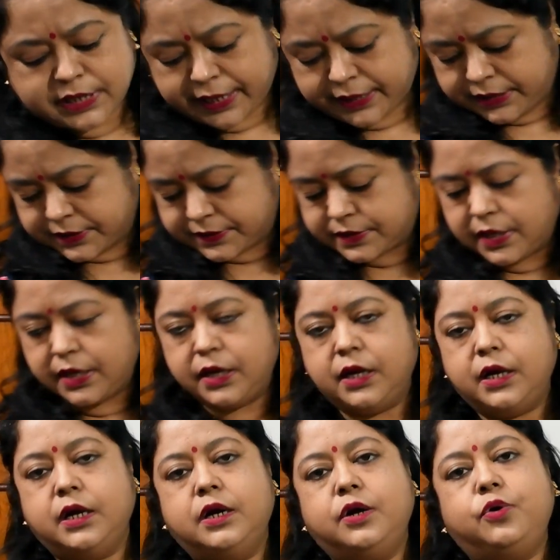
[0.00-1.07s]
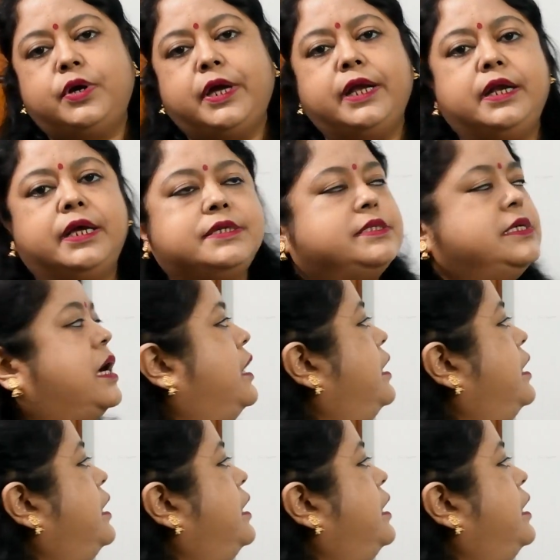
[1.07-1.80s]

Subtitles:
like this. Okay, next